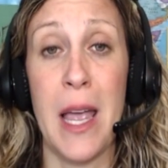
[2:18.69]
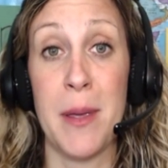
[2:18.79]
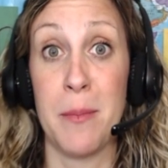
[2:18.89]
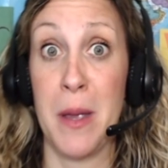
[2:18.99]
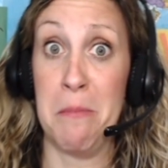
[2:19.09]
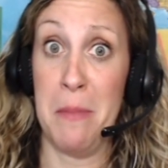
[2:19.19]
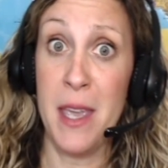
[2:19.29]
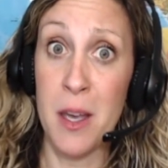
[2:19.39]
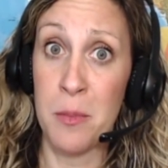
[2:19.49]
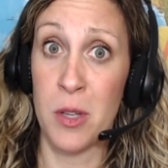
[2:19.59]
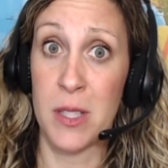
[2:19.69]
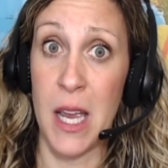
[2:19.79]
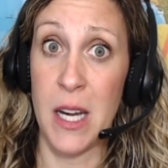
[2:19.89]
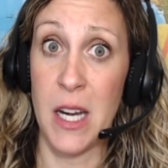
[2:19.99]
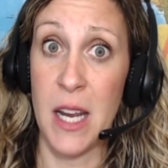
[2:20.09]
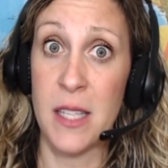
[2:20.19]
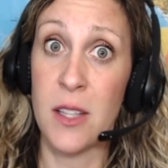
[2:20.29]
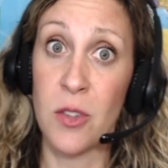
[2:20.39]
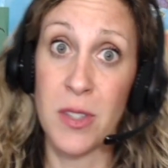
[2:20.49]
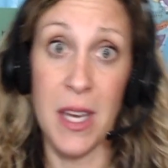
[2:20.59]
I mean, my makeup looks kind of nice.
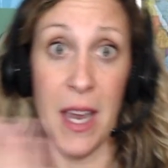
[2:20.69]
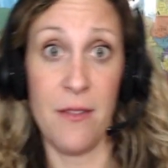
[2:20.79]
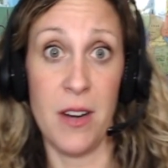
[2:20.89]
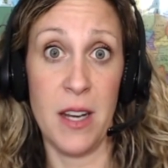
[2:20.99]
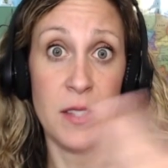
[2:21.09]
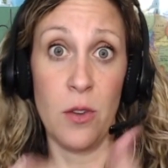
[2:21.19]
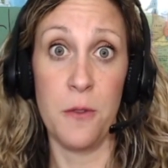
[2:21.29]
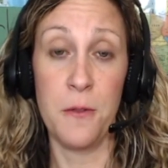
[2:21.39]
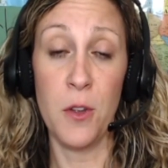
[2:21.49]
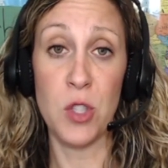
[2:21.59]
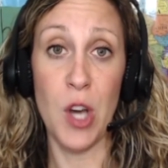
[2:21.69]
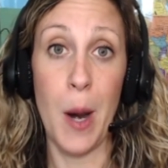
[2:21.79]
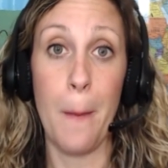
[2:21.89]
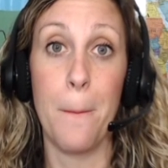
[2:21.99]
It looks like I have a nice little filter,